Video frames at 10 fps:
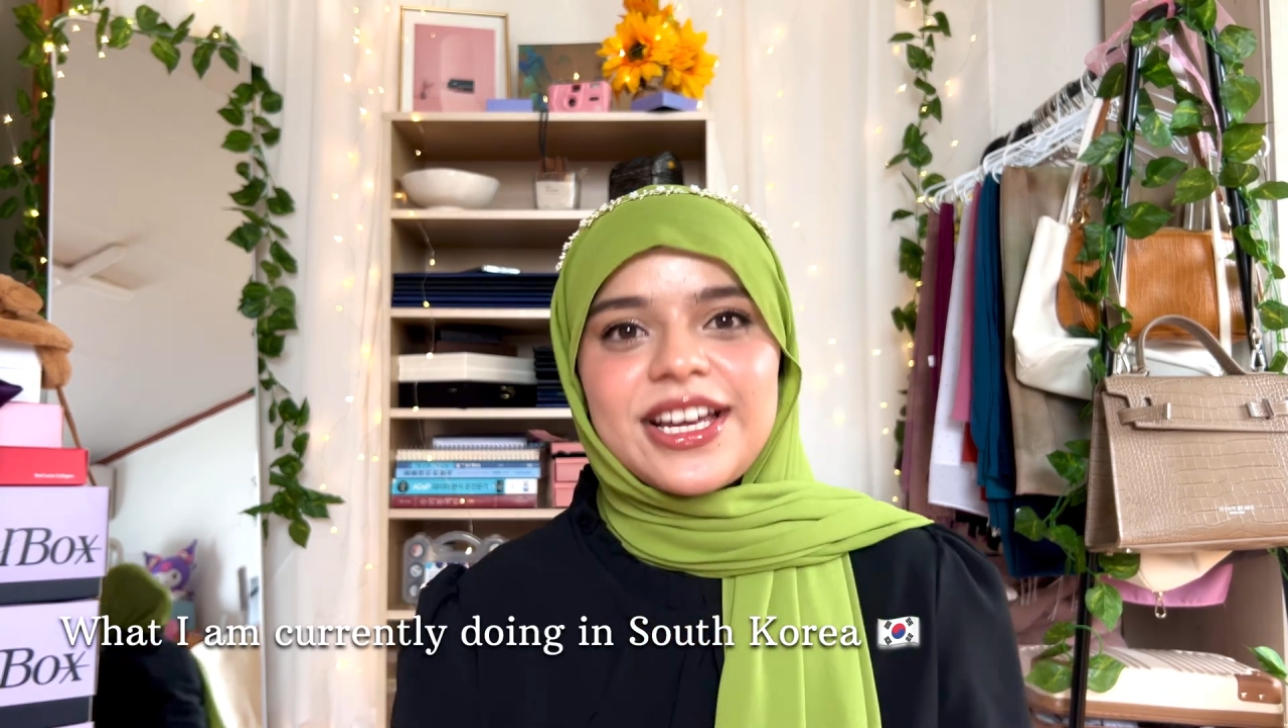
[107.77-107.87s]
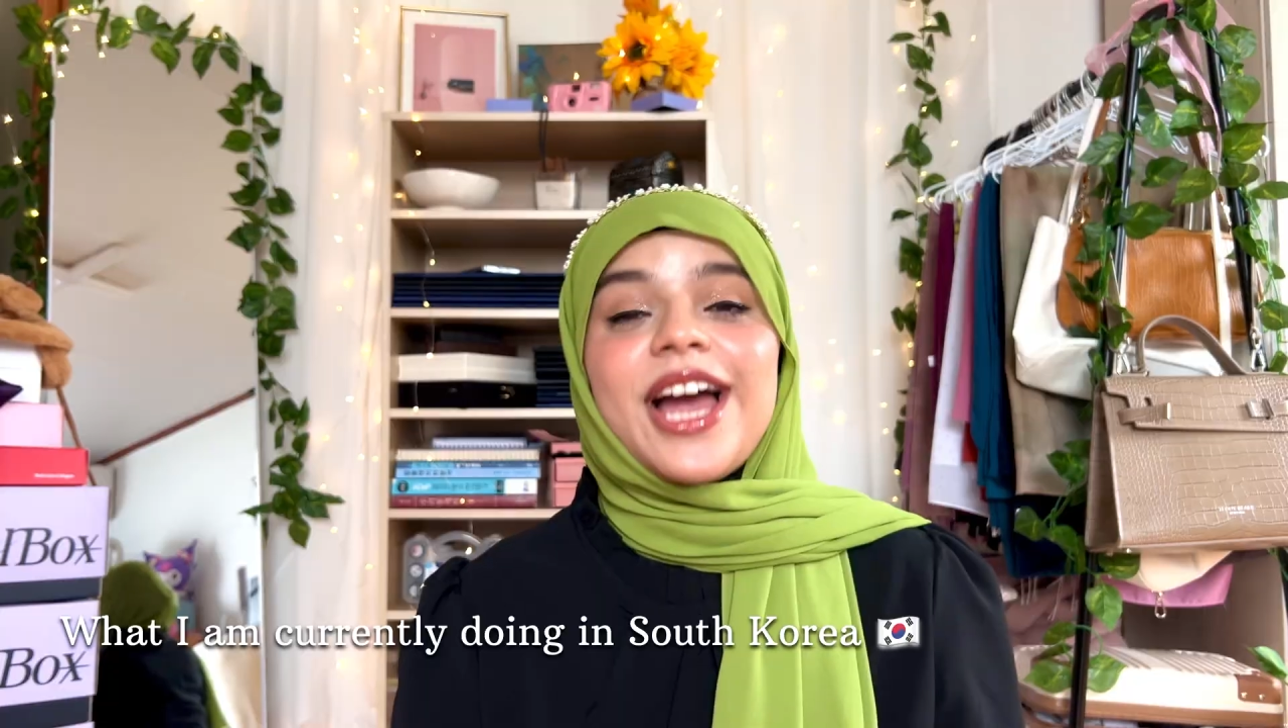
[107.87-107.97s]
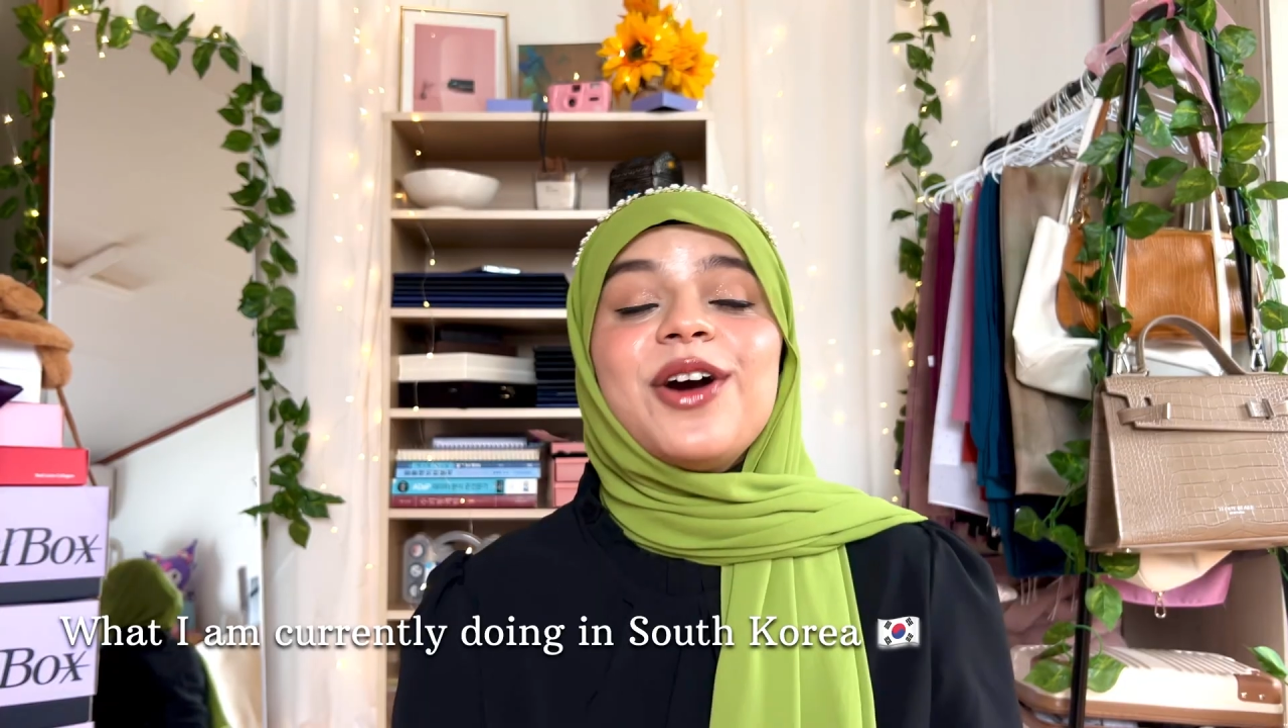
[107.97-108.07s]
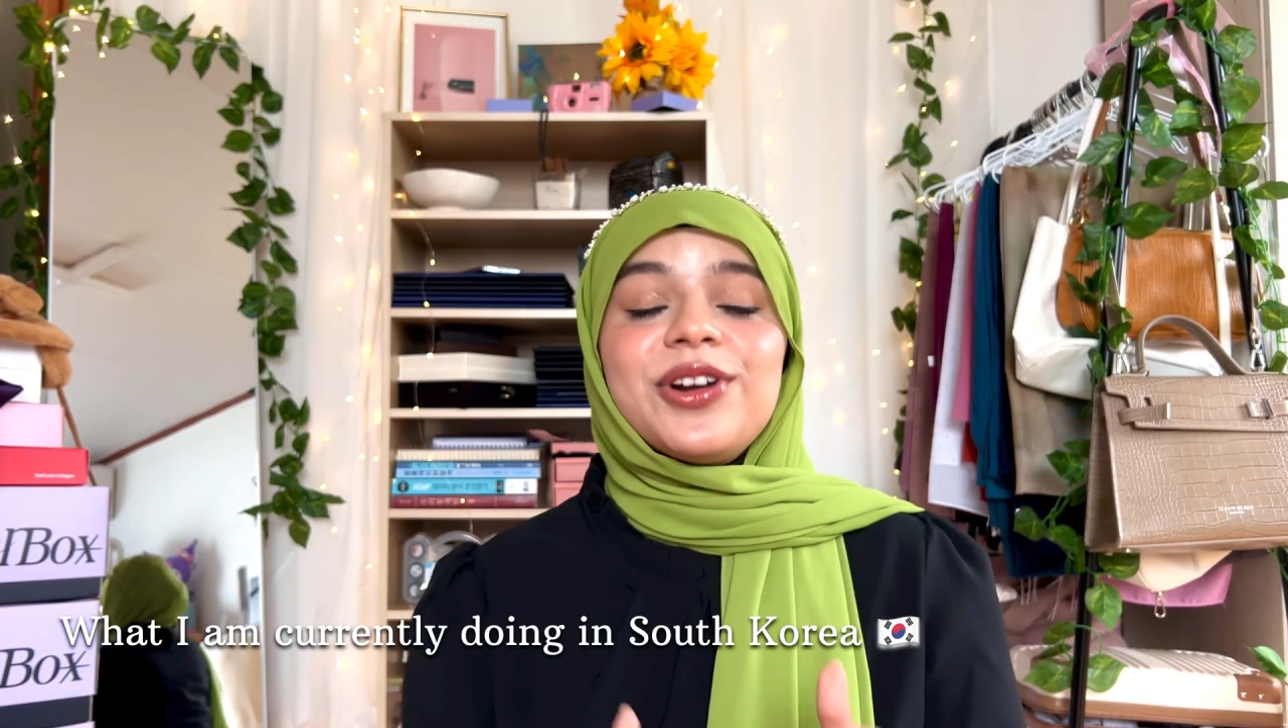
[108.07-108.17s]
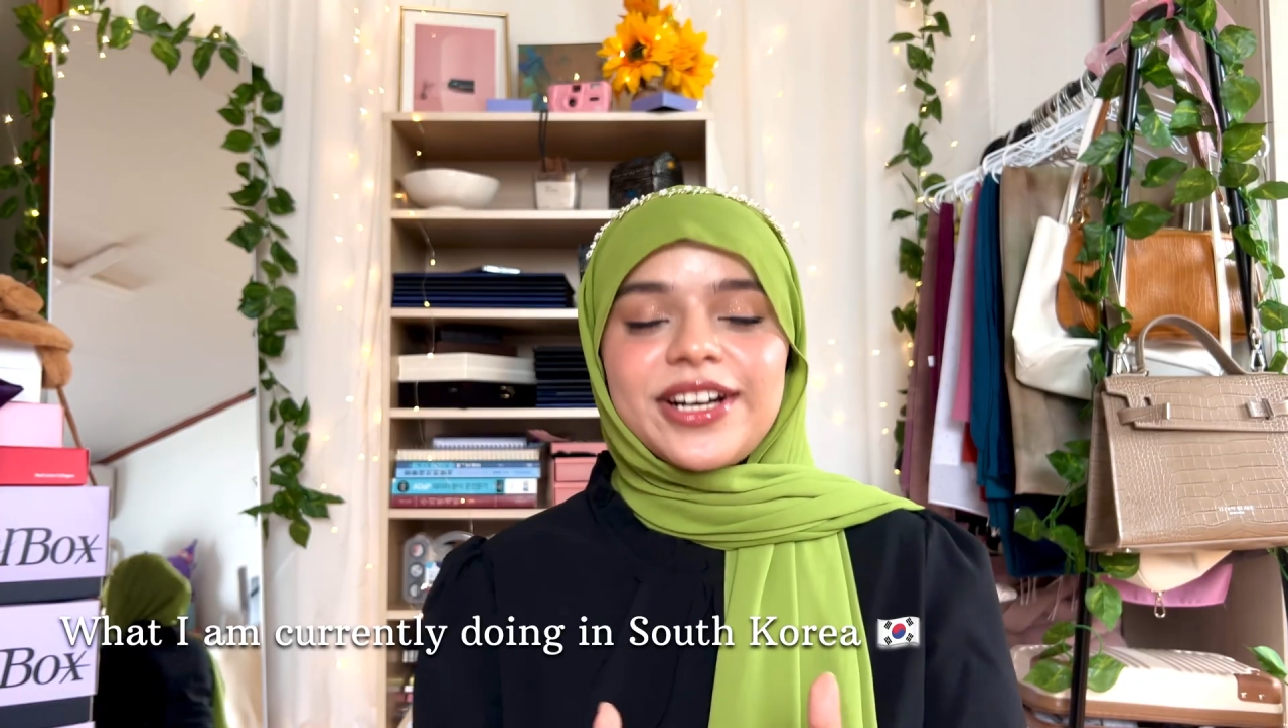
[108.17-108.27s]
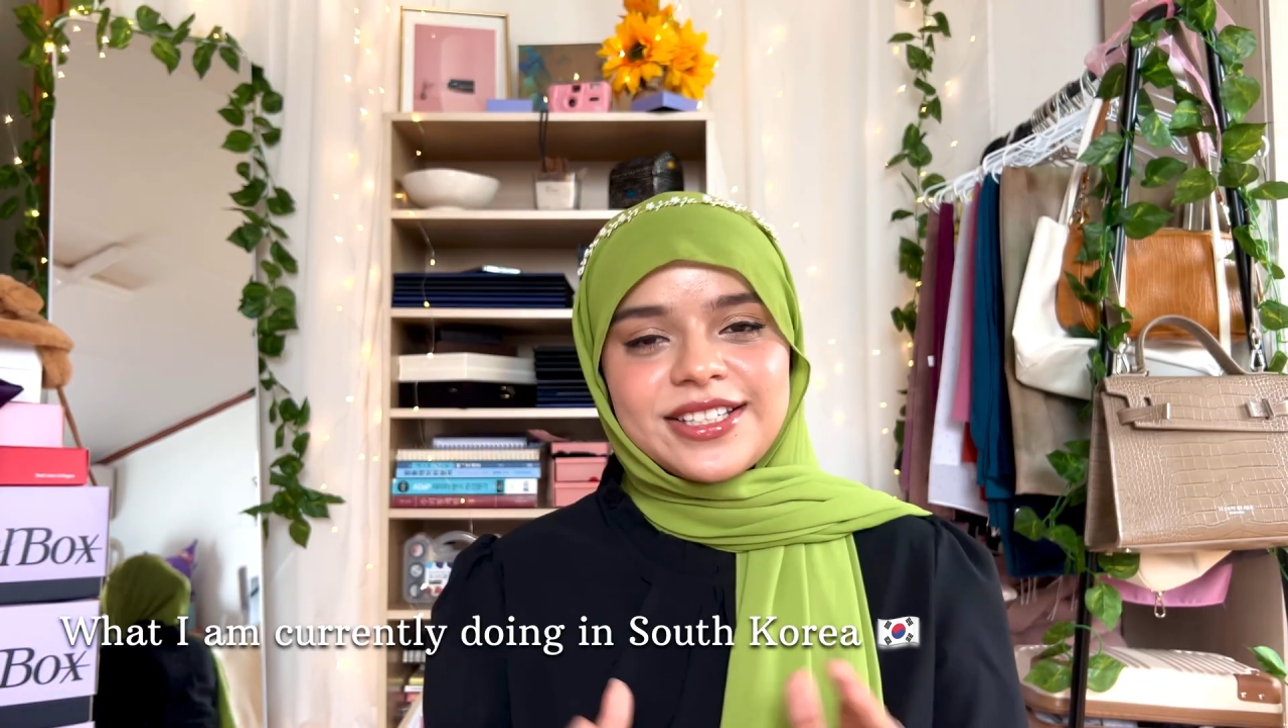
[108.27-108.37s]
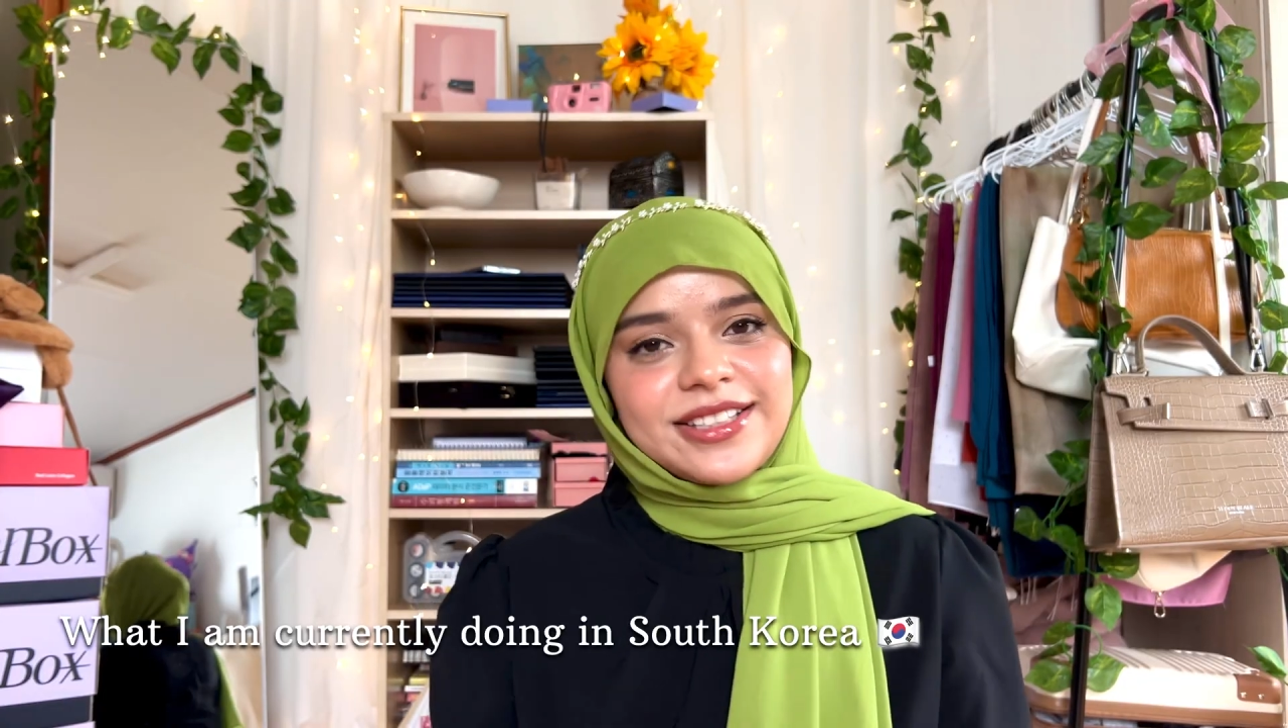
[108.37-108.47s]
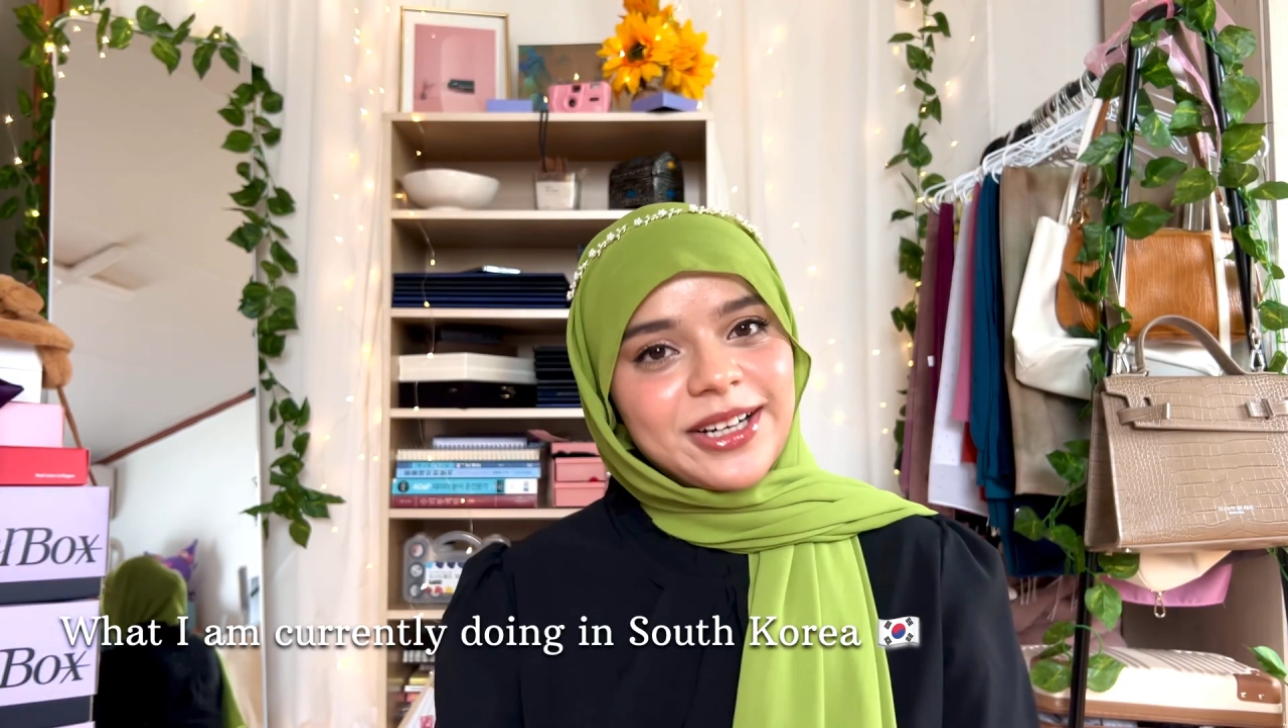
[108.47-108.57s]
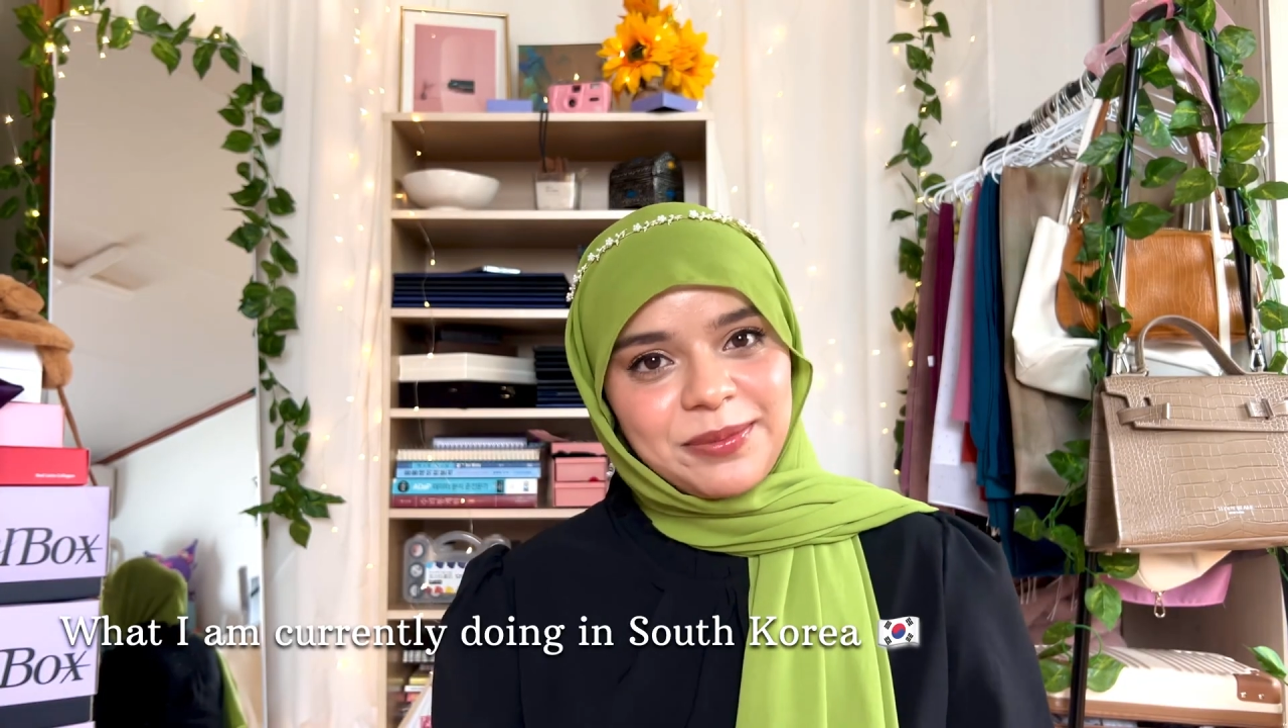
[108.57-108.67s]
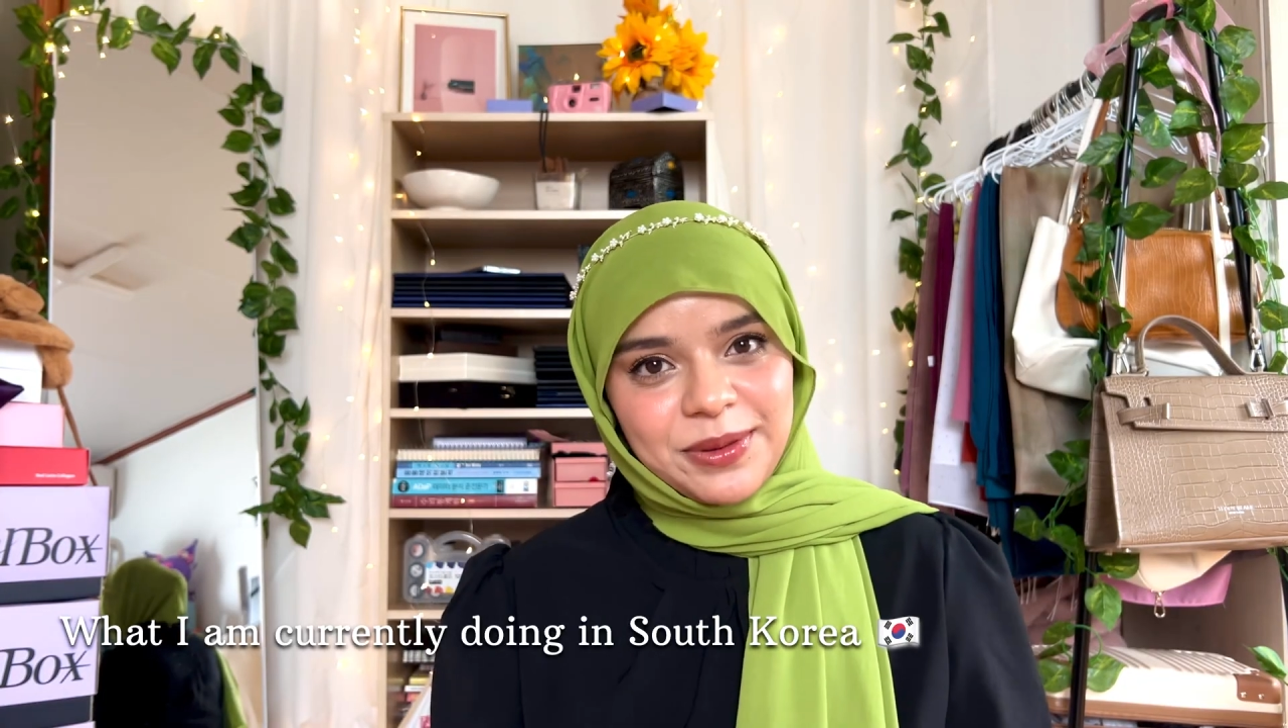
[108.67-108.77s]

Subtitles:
I already started